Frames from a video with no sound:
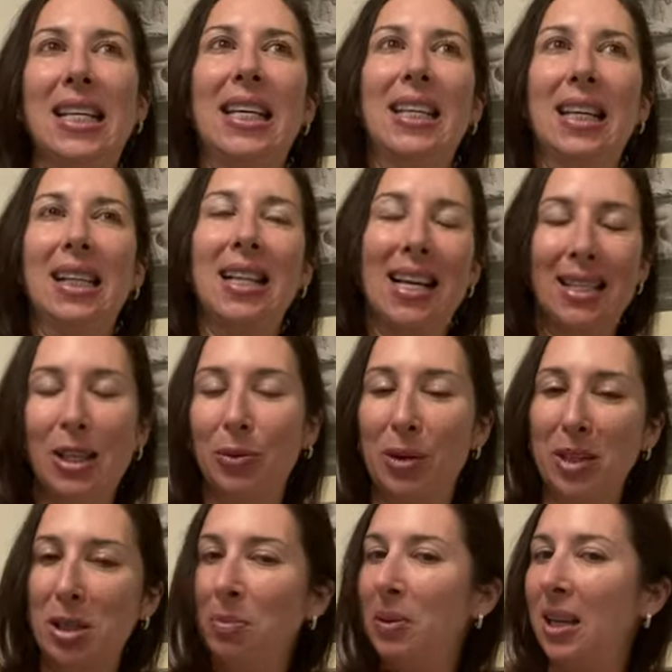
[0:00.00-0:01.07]
in a classic
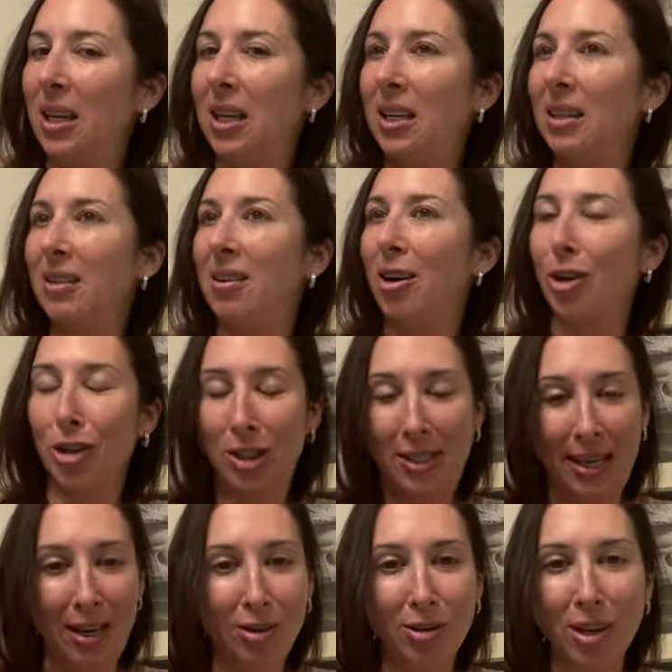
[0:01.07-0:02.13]
recipe are
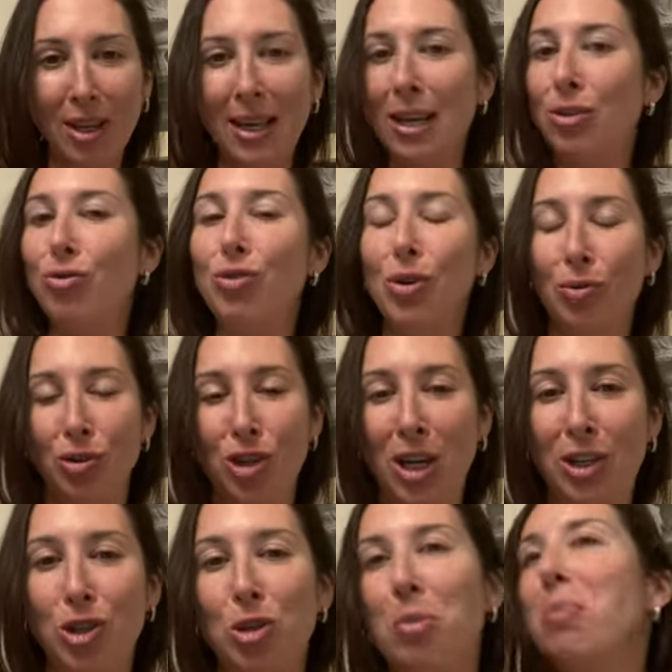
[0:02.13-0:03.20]
sacred and you don't
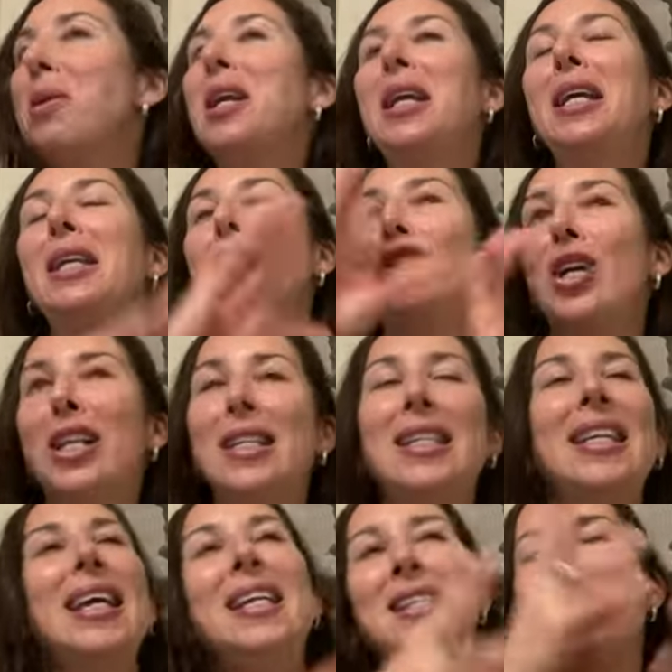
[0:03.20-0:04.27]
change them. But in the United
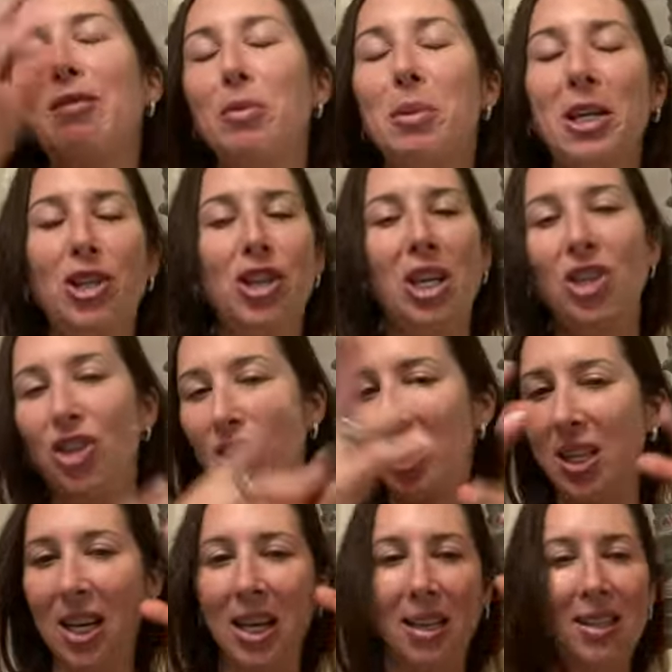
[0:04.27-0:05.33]
States, everybody changes
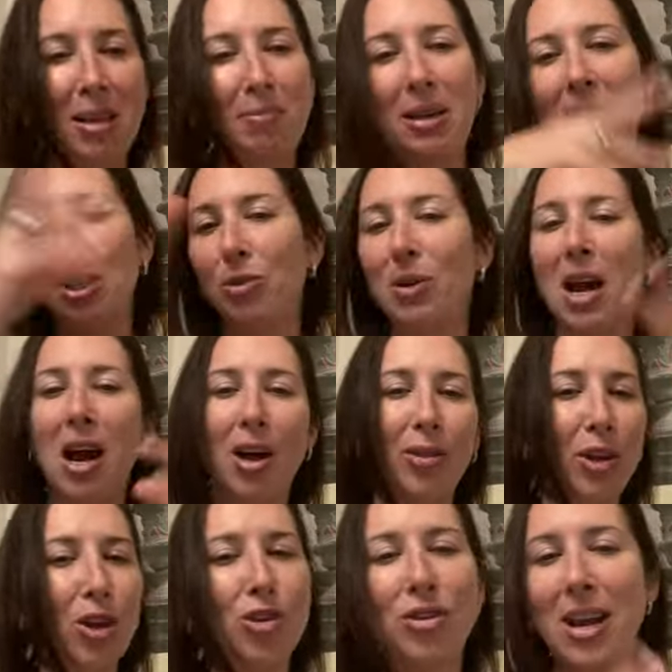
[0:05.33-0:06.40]
things, they mix it around,
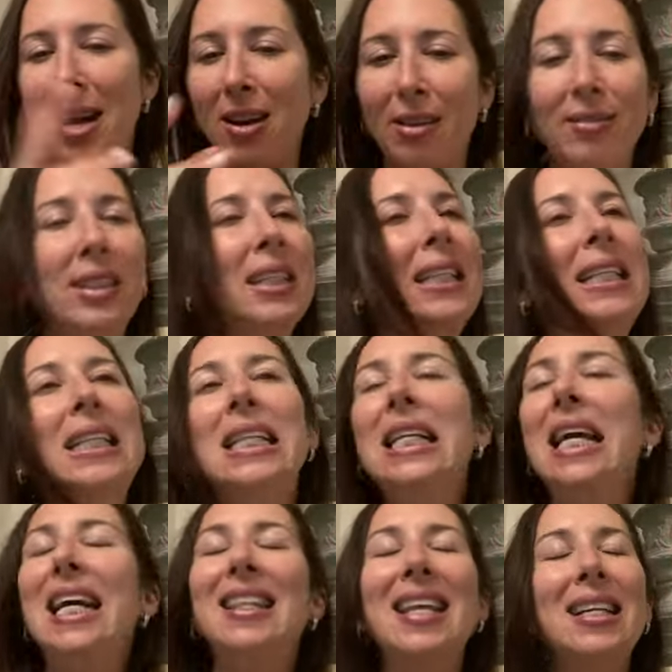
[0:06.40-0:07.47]
they're creative.
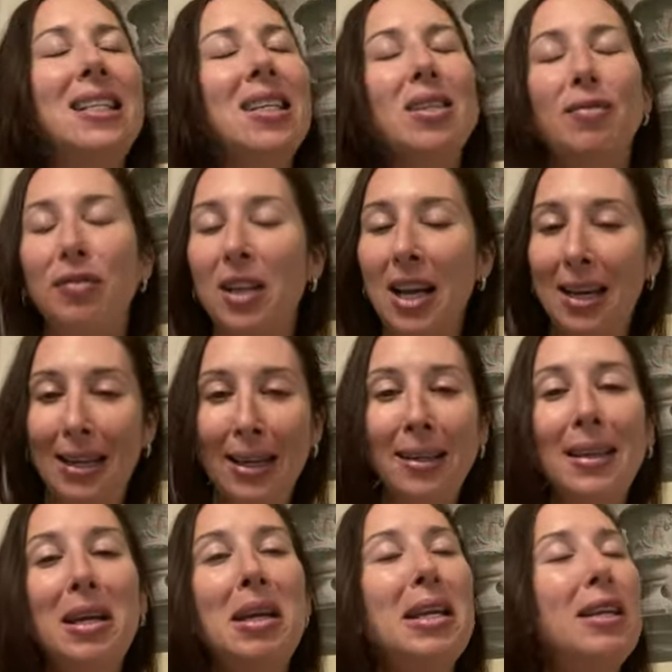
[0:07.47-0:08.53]
And that doesn't fly in
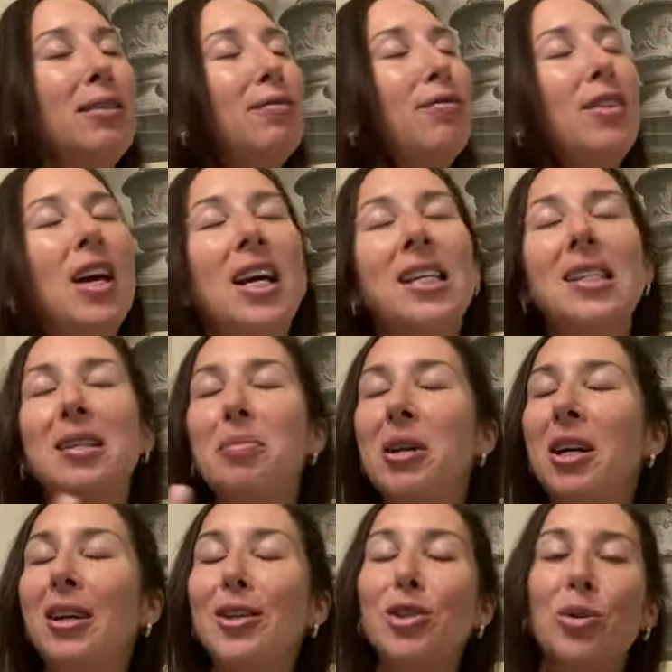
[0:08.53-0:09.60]
Italy and it flies in
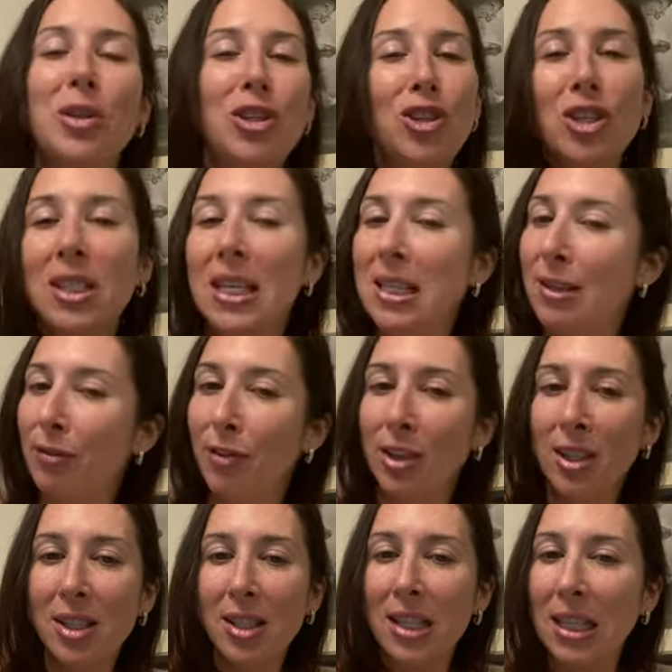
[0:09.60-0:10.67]
America, so it's just a
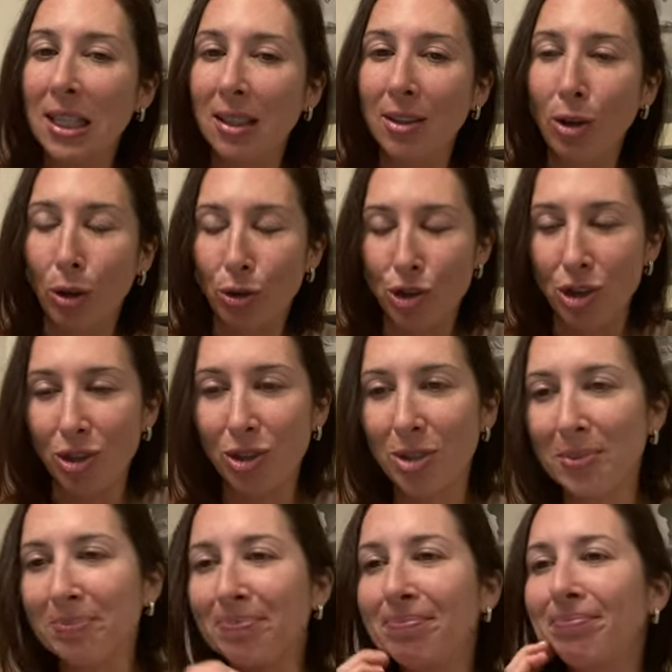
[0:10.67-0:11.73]
difference in
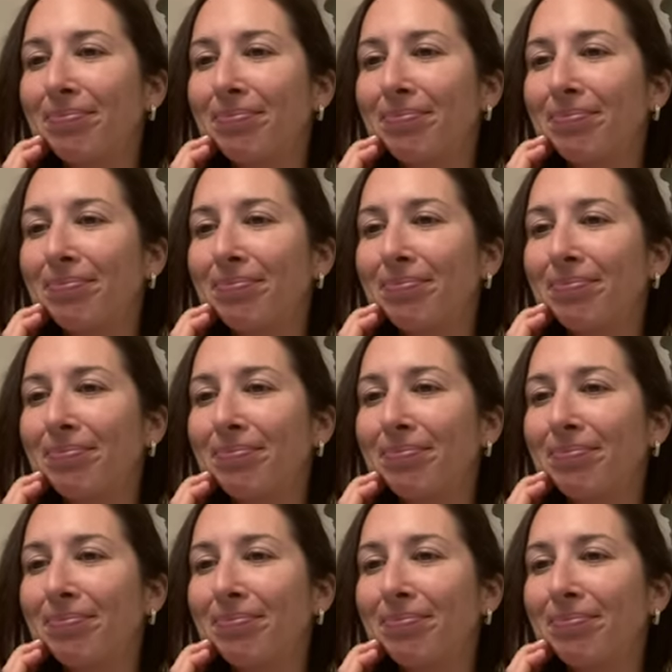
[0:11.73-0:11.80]
cultures.